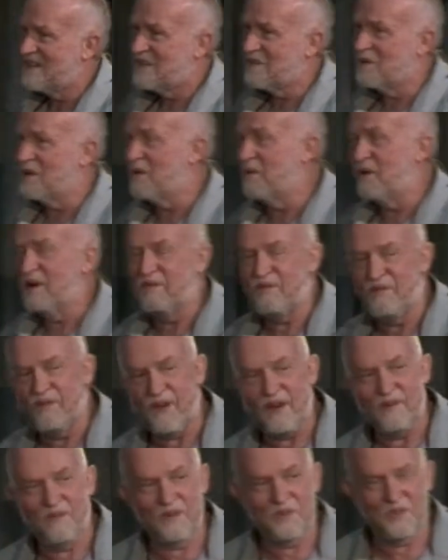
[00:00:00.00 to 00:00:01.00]
One of my
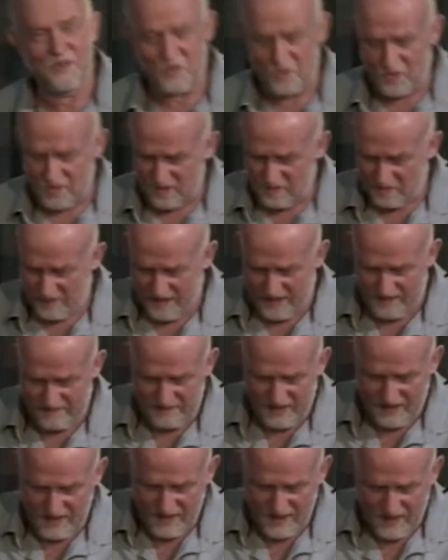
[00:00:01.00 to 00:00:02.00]
favorite stories, man.
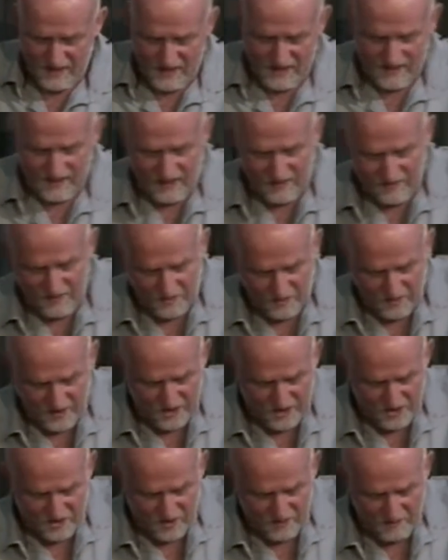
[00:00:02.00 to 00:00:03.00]
David with
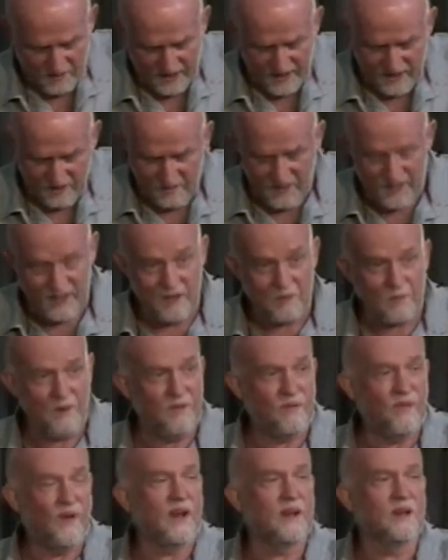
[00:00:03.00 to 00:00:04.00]
his three mighty men, they'd been
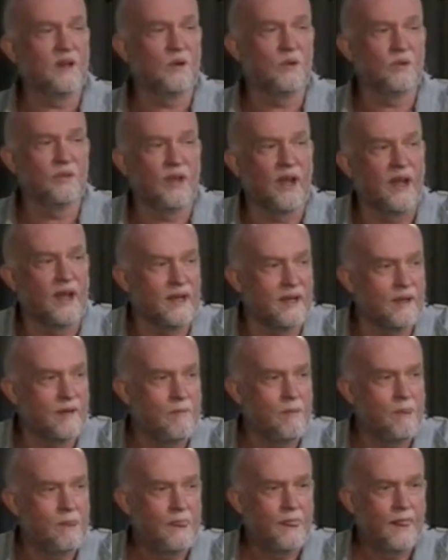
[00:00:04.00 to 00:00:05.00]
fighting all day,
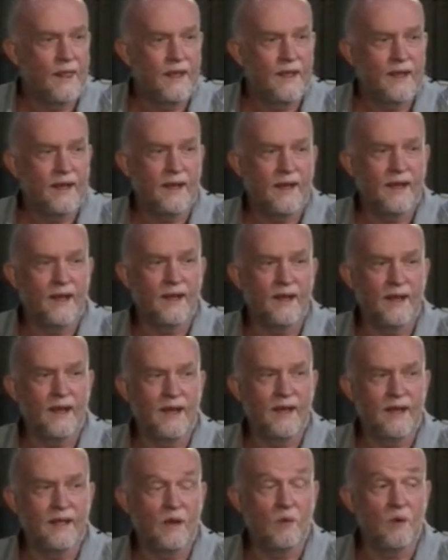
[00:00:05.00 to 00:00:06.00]
And
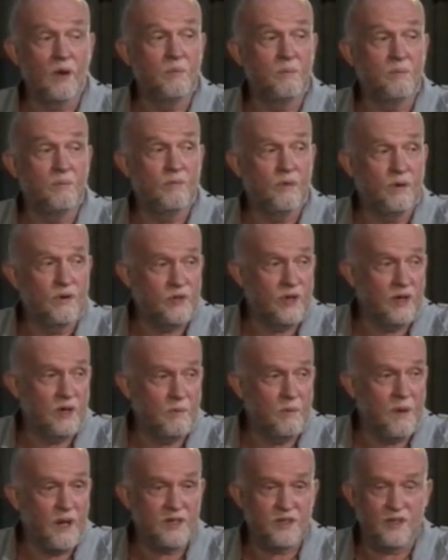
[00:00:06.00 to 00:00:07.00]
they went, retreated
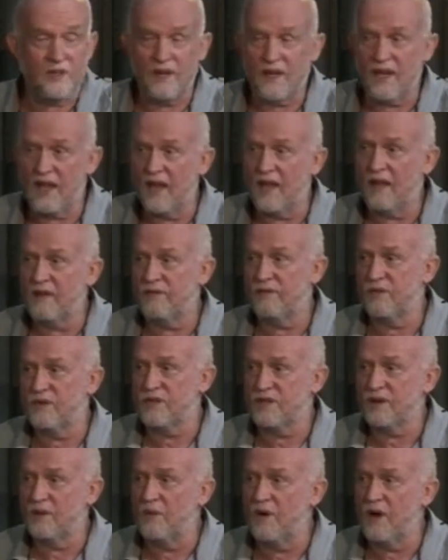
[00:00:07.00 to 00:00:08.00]
back to the cave for
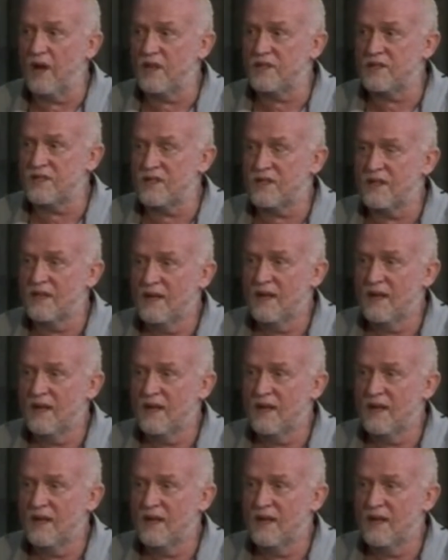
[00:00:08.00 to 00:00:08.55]
some rest.